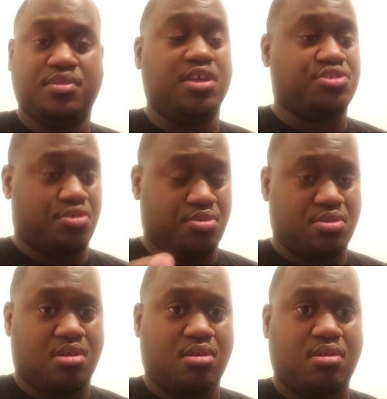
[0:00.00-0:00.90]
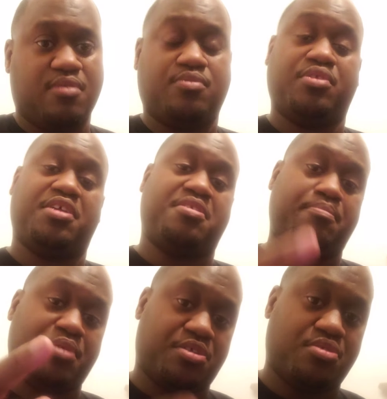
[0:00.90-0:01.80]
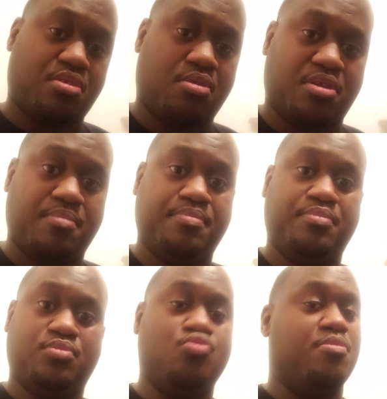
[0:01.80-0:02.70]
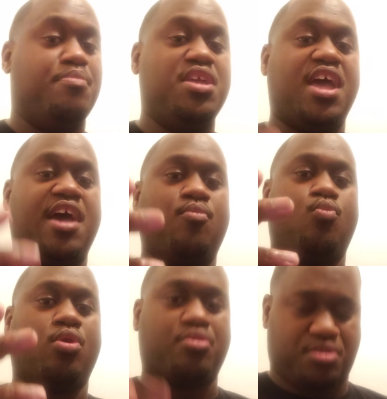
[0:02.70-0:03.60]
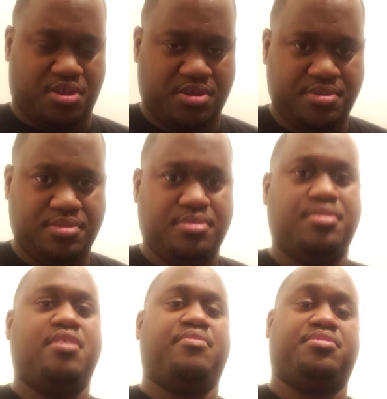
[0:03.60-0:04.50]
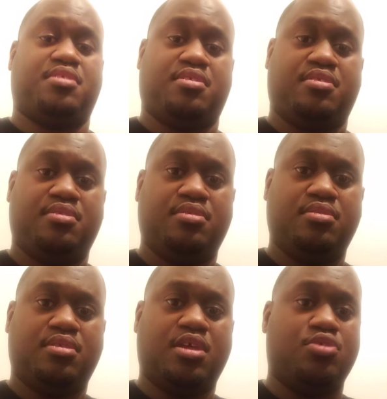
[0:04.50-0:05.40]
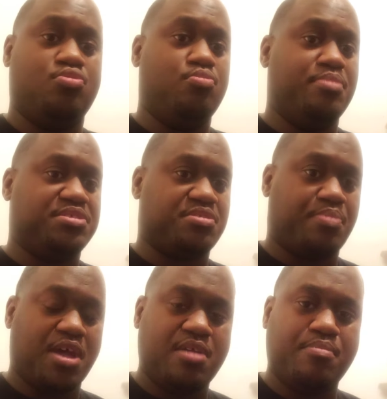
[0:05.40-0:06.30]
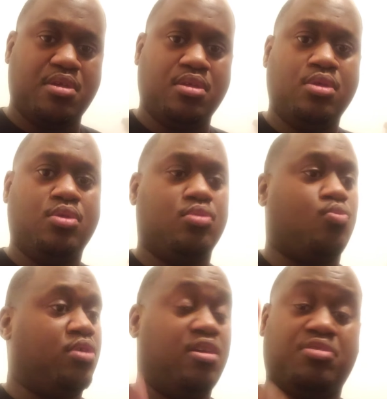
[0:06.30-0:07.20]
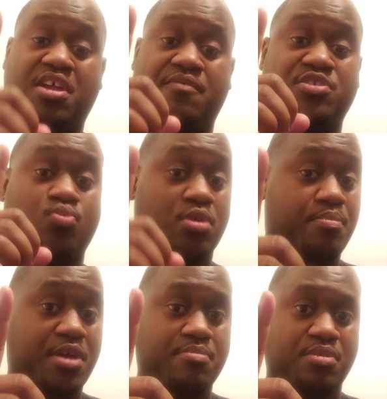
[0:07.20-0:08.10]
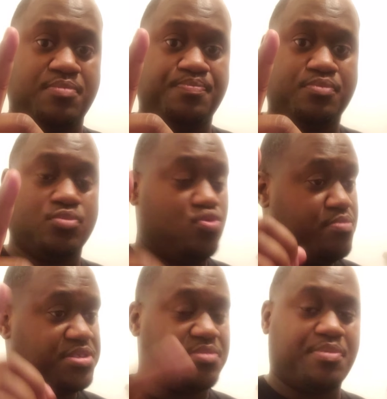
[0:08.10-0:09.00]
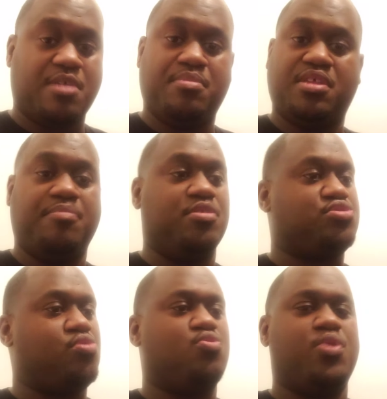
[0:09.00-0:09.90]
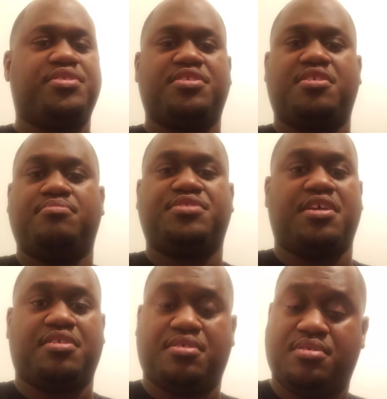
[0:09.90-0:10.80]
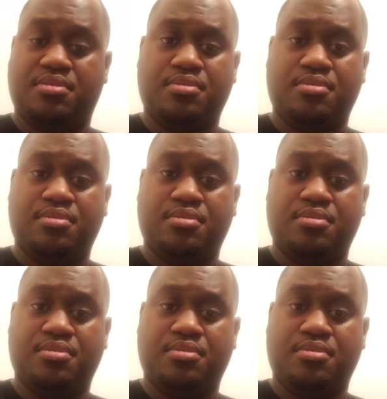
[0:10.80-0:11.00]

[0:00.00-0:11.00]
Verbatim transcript: They'll turn your car off or they'll come pick your car up. You can be at work and everything. And you don't miss the payment. Well, I don't care if it's one payment. You miss the payment, they be so quick to come take it.